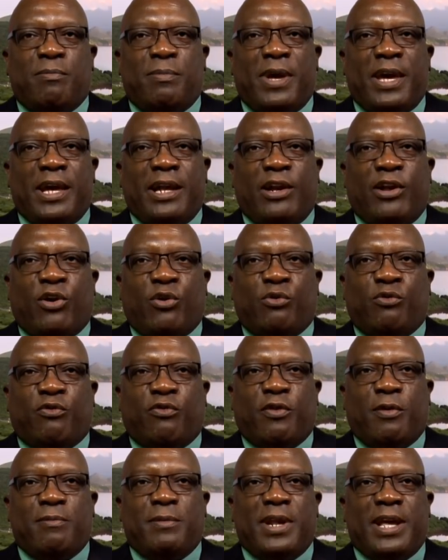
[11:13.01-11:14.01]
bailout
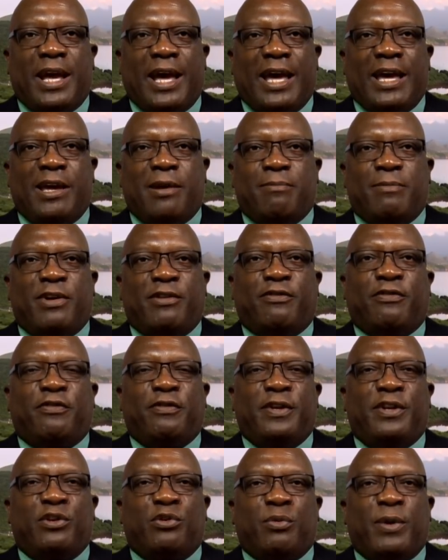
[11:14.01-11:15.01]
from the IMF
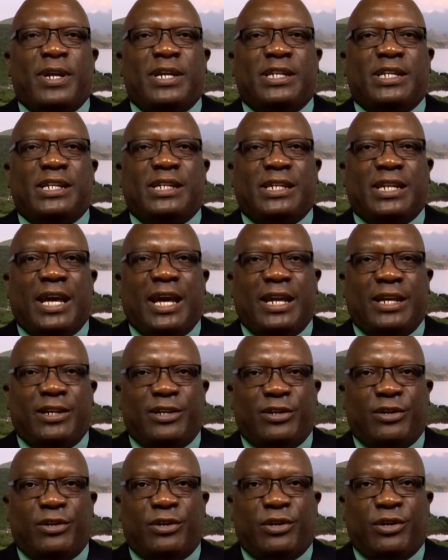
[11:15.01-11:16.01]
in 2010,